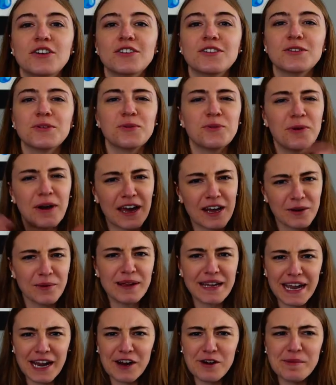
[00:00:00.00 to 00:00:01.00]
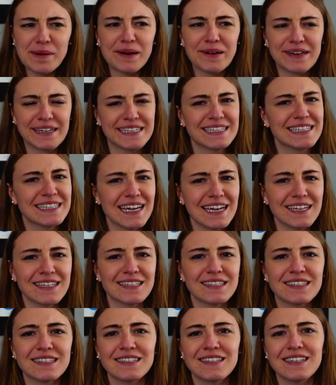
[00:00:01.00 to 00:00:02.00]
So why do we care about
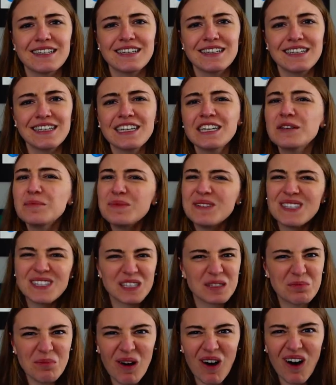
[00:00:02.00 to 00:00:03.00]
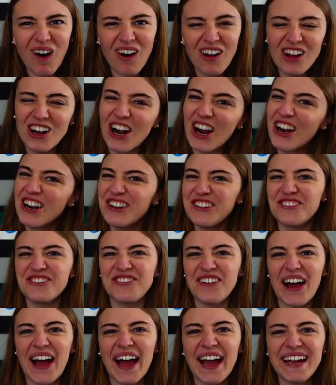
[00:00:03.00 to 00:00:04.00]
insects? They can be small, hard to
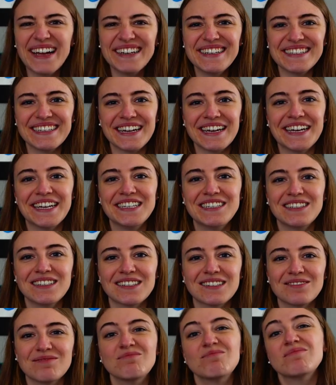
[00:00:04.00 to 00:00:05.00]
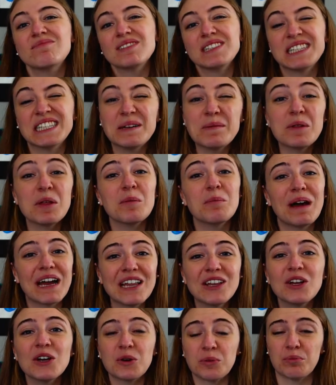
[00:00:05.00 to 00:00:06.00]
find, and some of them
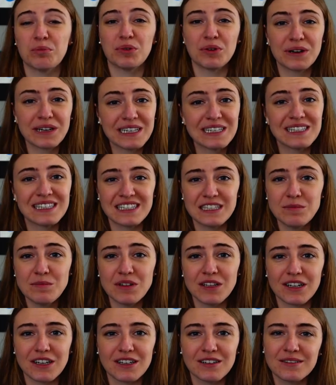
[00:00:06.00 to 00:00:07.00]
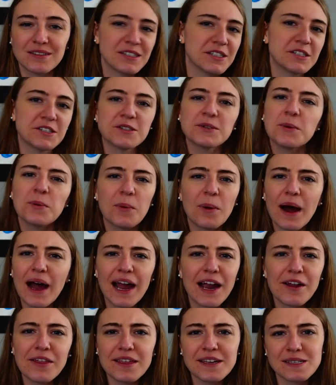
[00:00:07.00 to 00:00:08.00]
might look pretty similar. So
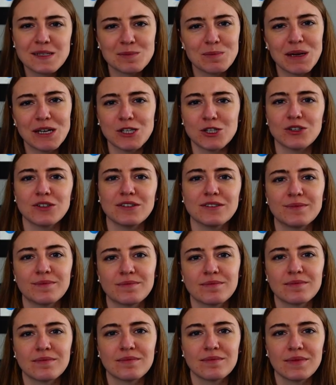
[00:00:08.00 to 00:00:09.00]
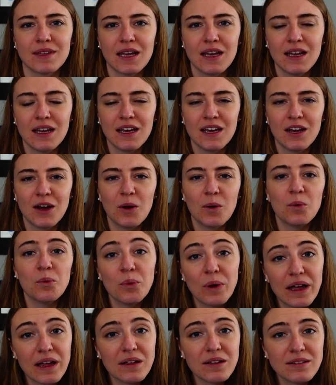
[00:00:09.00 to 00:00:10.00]
why are they special?
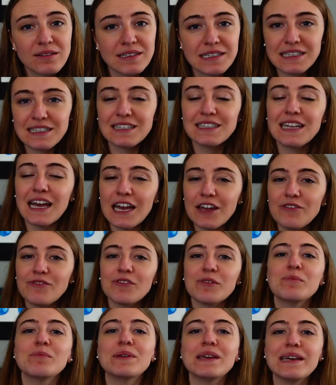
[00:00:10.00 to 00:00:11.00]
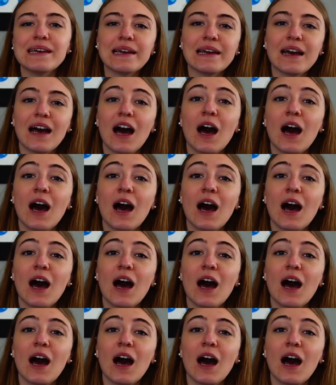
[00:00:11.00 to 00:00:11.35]
Well, aside from being